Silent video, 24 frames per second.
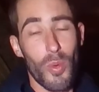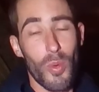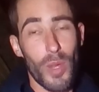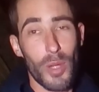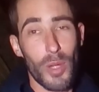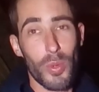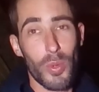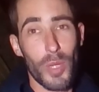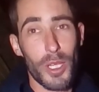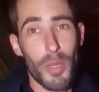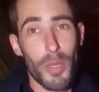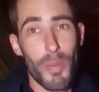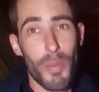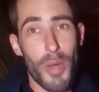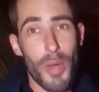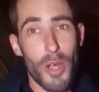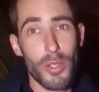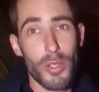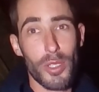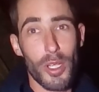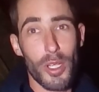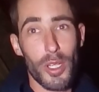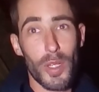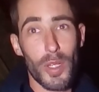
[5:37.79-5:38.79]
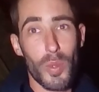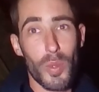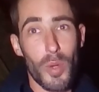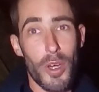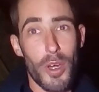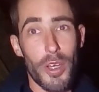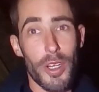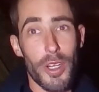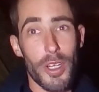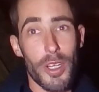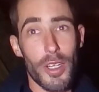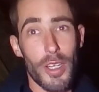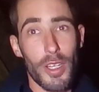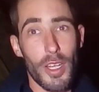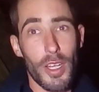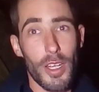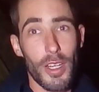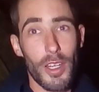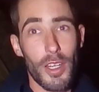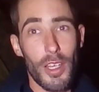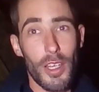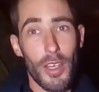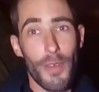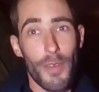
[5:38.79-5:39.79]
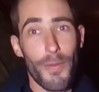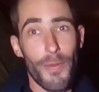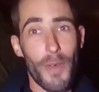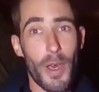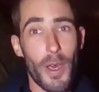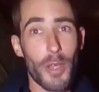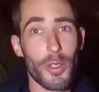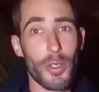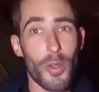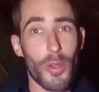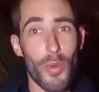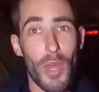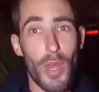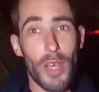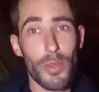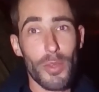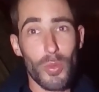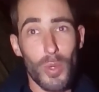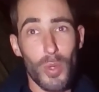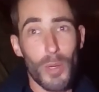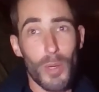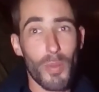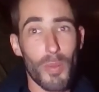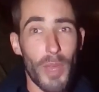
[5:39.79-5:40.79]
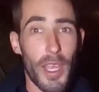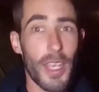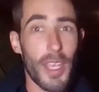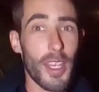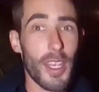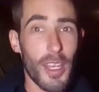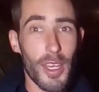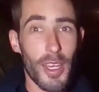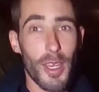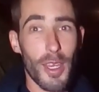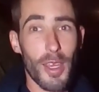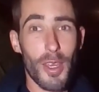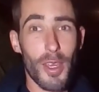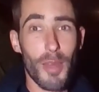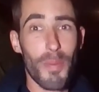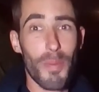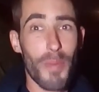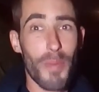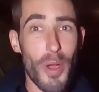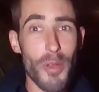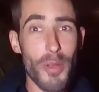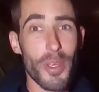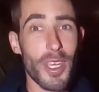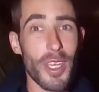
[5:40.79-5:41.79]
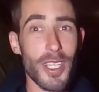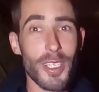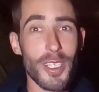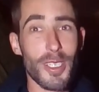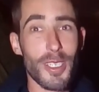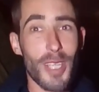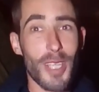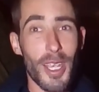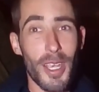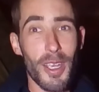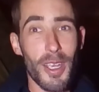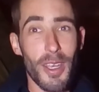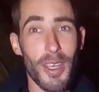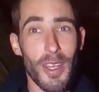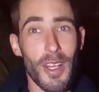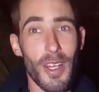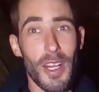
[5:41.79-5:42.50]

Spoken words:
went with the boat on the water and felt around with my poking stick